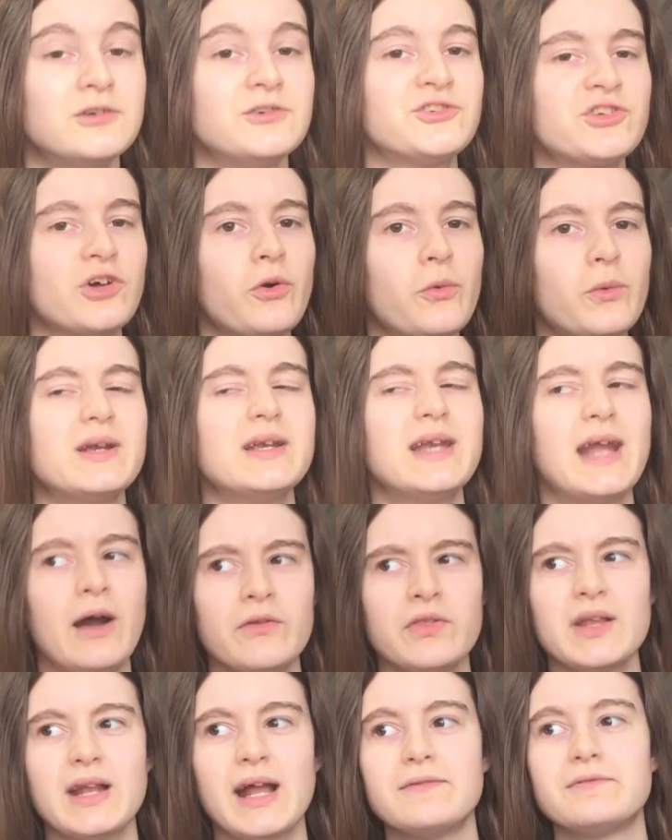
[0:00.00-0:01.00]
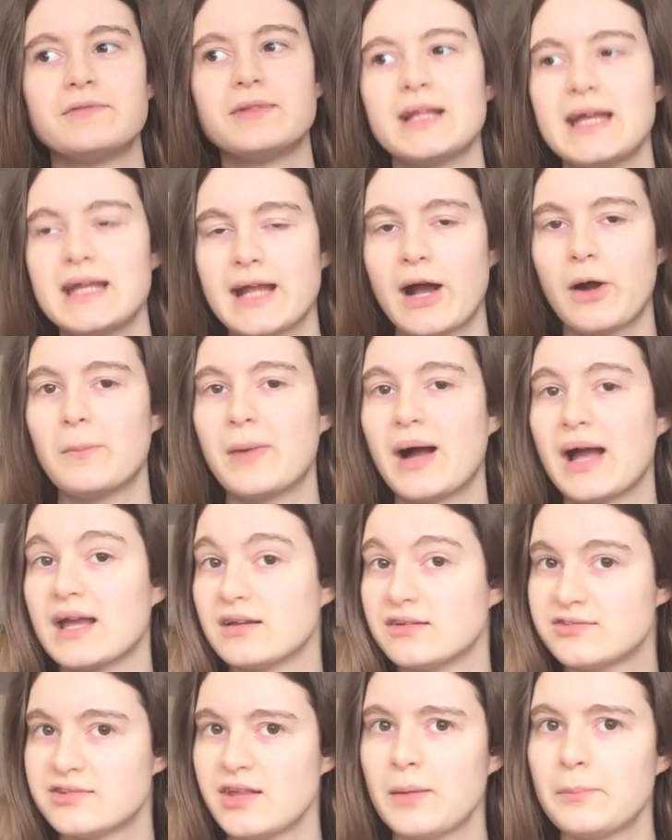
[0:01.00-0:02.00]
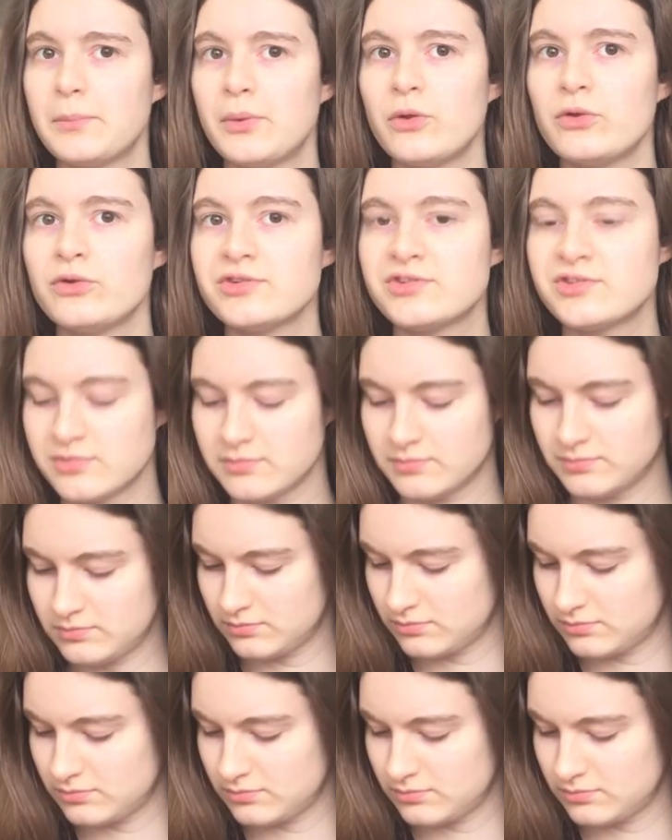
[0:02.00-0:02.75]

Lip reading: So now that I've laid out my examples...